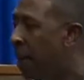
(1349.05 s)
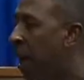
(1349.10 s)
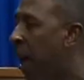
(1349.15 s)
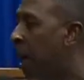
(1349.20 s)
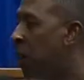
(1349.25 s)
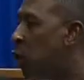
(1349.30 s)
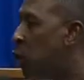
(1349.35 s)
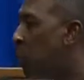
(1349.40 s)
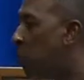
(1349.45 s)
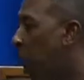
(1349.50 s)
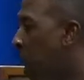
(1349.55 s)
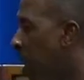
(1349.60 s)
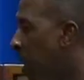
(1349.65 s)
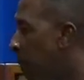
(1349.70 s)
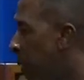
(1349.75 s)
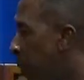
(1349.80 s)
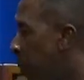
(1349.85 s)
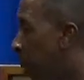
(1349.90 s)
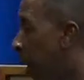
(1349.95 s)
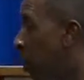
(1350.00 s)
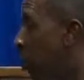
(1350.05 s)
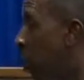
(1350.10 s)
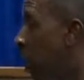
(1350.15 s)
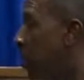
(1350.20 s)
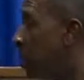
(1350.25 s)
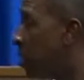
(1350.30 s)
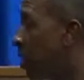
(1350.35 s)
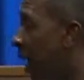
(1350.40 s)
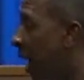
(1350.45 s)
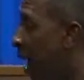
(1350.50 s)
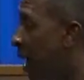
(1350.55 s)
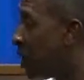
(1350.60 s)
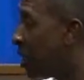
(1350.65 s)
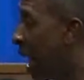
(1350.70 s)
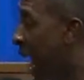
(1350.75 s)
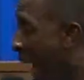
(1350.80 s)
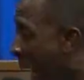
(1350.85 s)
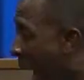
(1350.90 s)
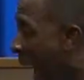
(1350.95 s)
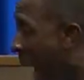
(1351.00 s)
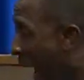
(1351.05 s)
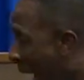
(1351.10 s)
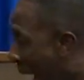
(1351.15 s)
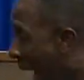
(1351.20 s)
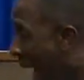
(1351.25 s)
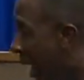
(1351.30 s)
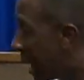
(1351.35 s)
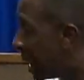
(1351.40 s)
and tomorrow them they put a rape charge, ha ha.